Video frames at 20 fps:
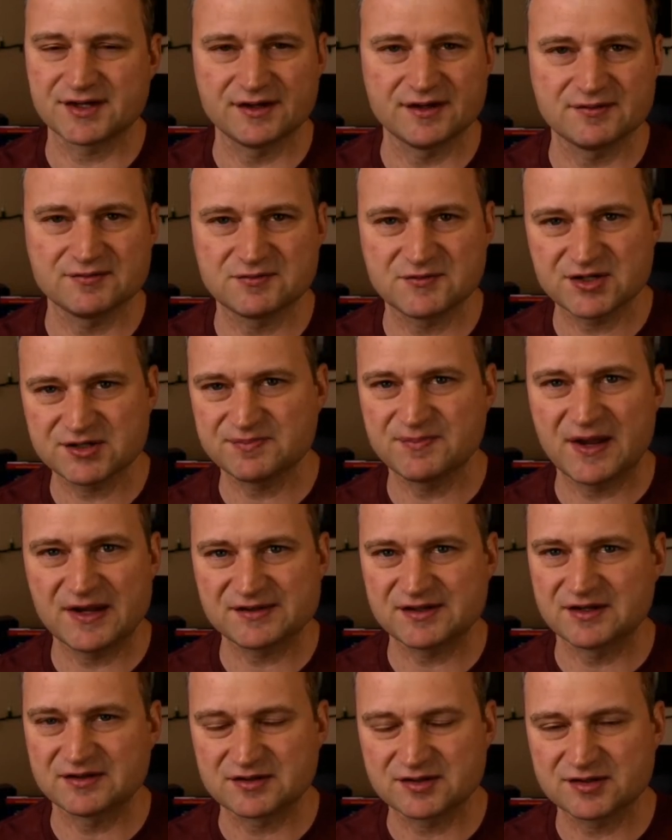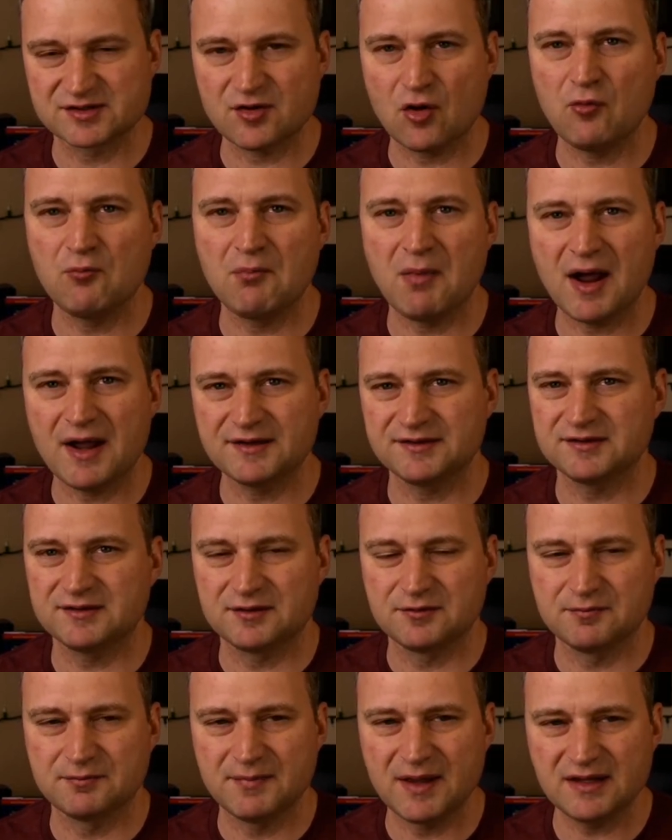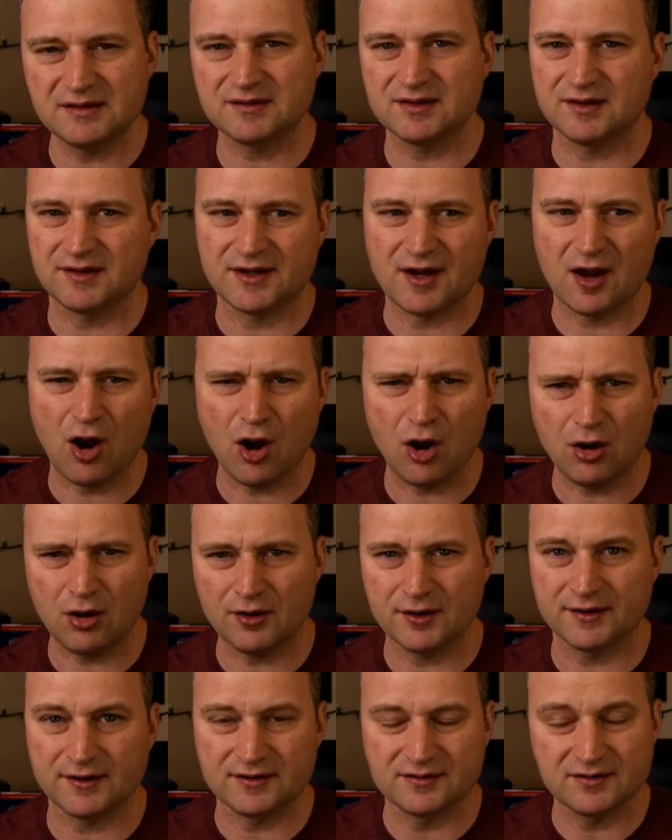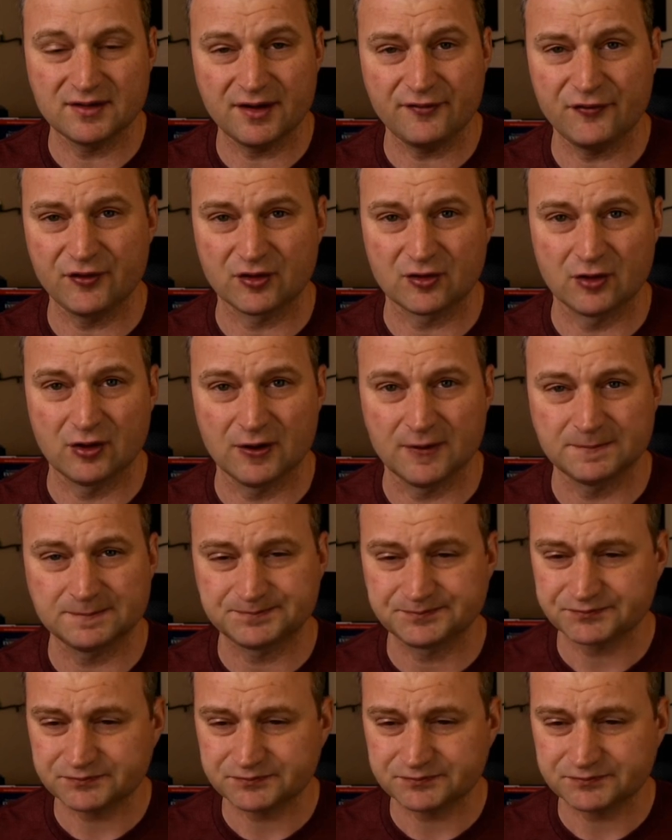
and it just makes it so monumentally hard and difficult.